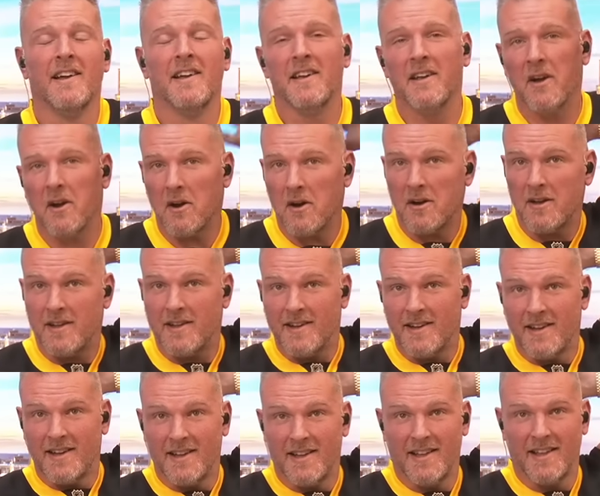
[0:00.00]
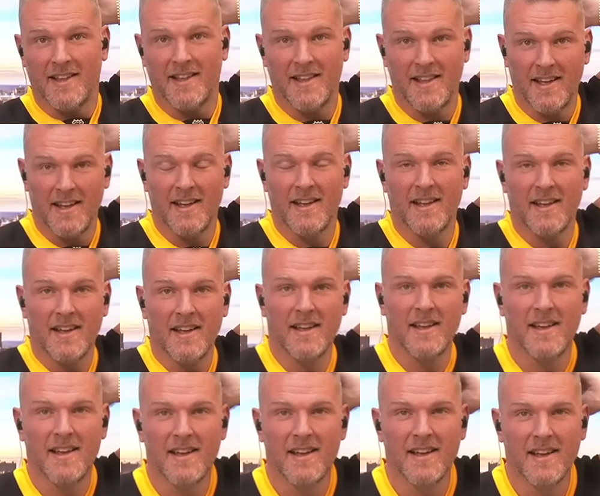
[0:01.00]

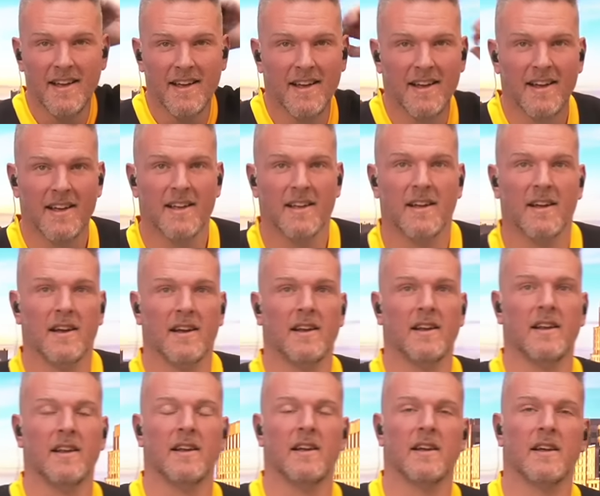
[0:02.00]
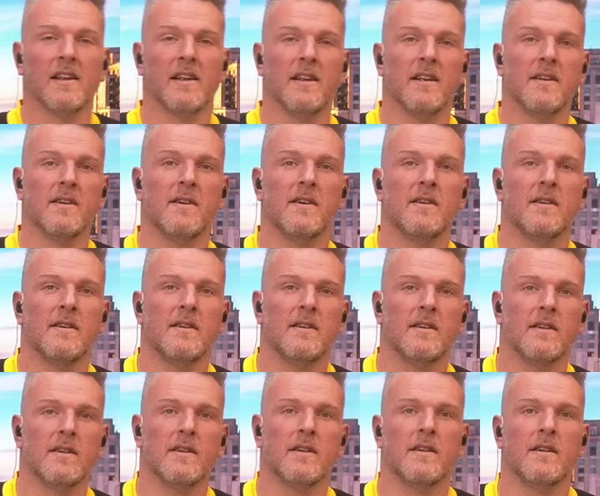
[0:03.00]

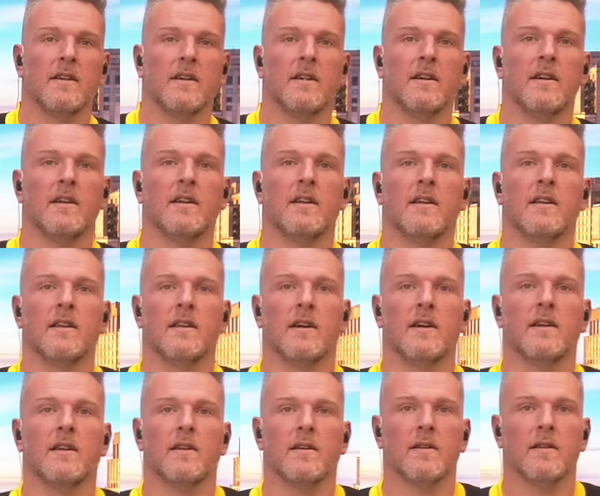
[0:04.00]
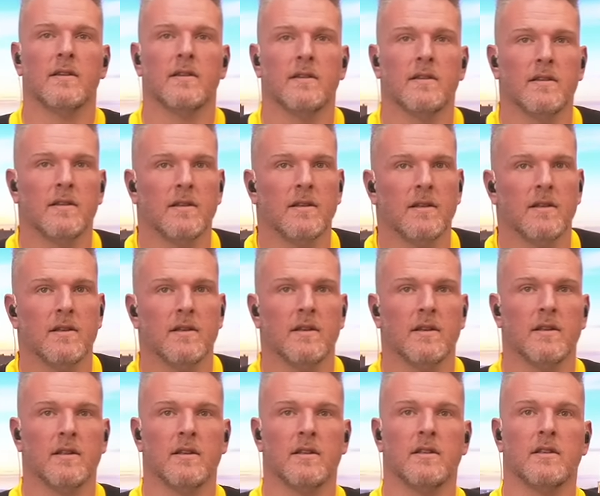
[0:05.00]

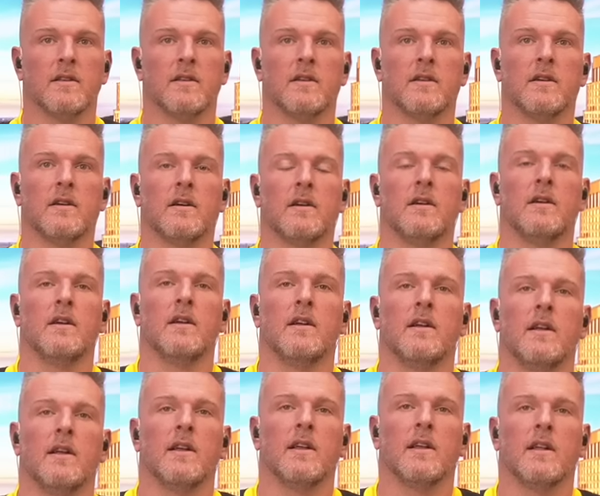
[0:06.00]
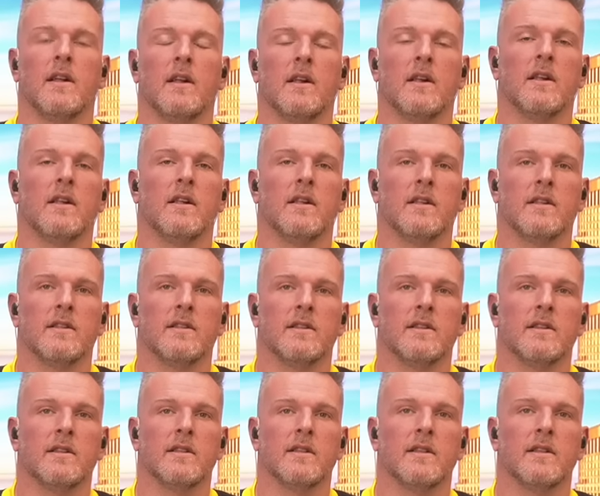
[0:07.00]
(silent)